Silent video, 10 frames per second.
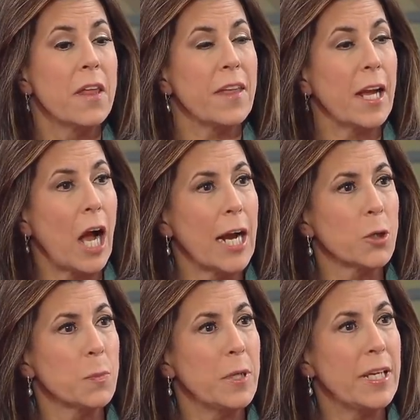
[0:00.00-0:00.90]
They
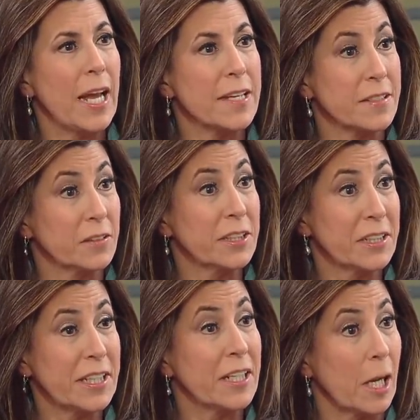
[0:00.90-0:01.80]
hired me as a little
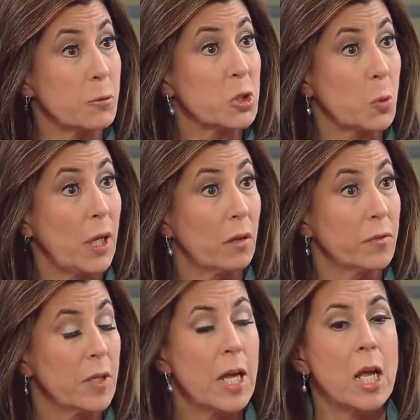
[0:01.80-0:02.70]
kid. I was
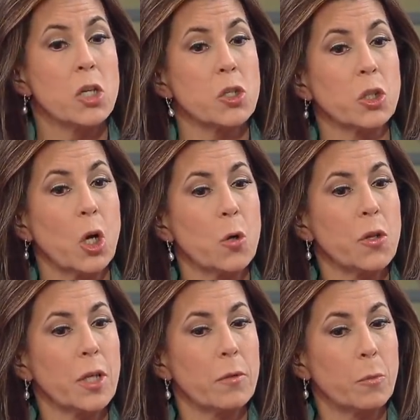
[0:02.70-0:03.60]
12 to go to
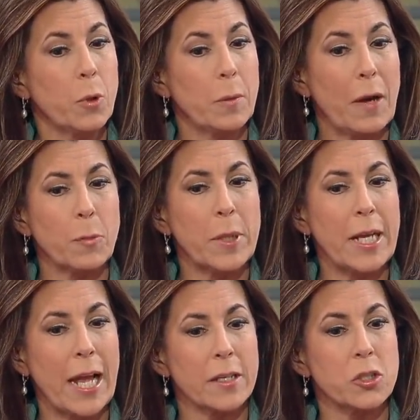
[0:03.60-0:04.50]
the when everybody
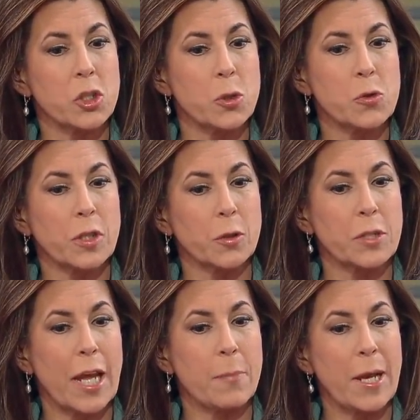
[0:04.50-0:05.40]
had to choose their
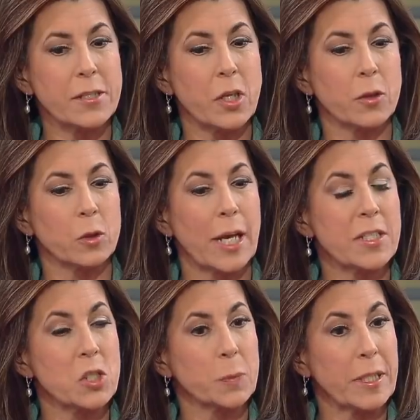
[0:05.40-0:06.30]
day based on their
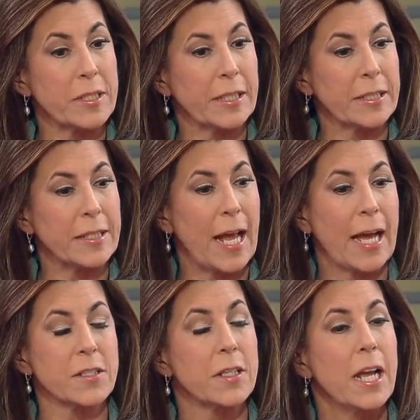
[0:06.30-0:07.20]
license plate to get gas.